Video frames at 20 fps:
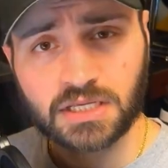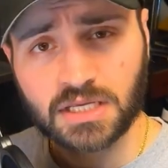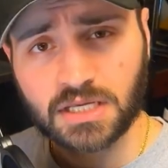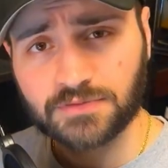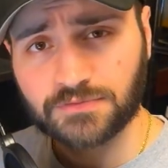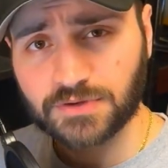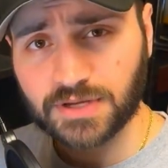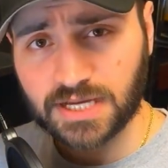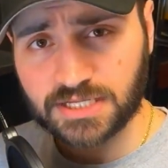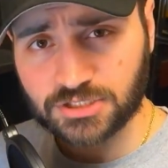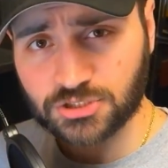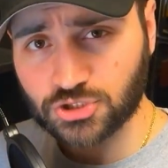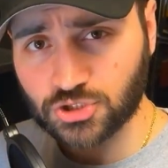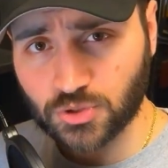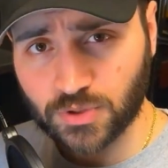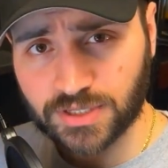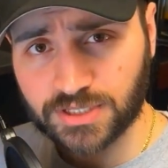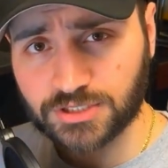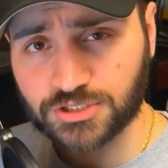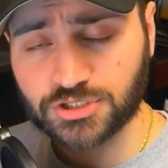If you guys
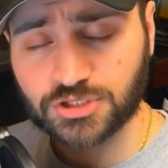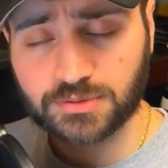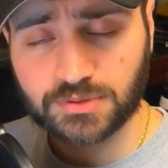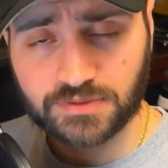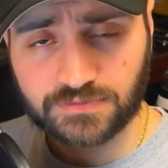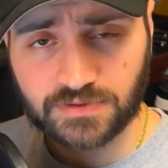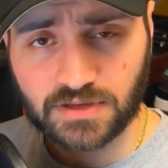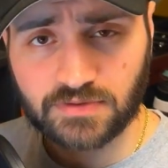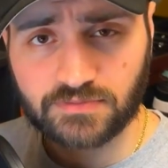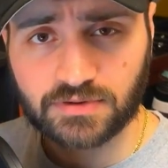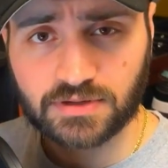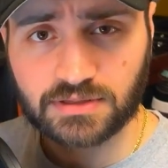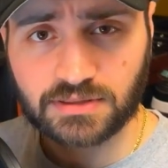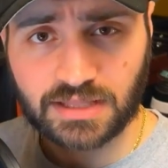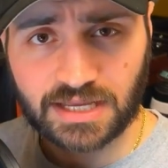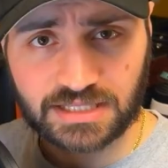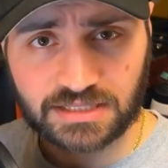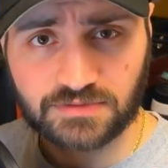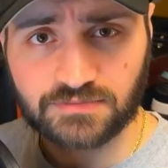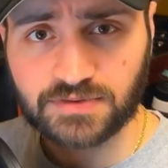enjoyed, do me a favor and
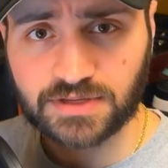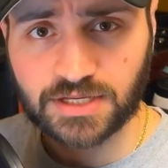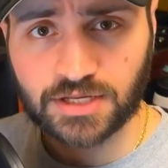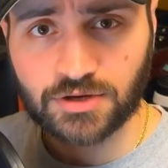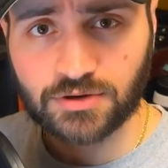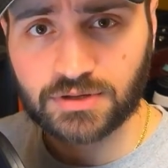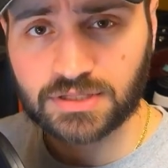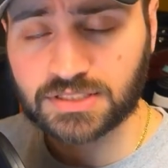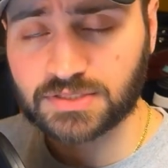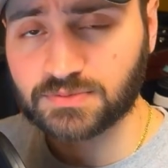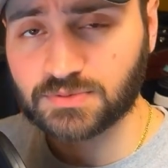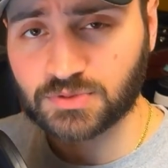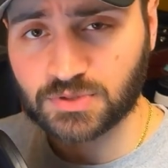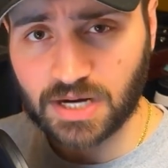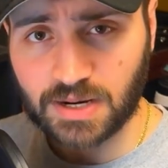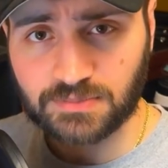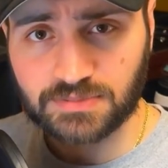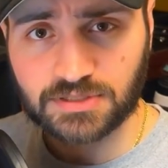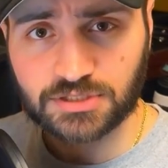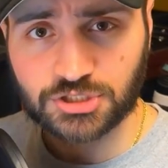like the video and
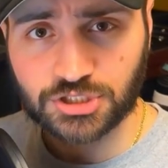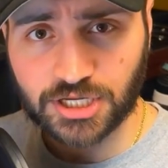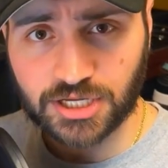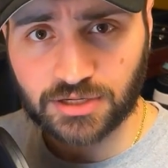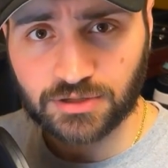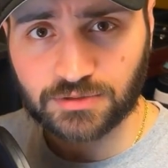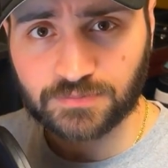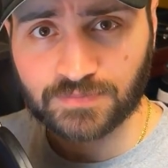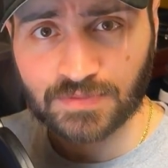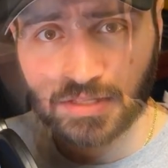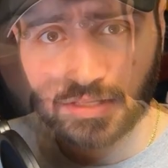subscribe to the channel.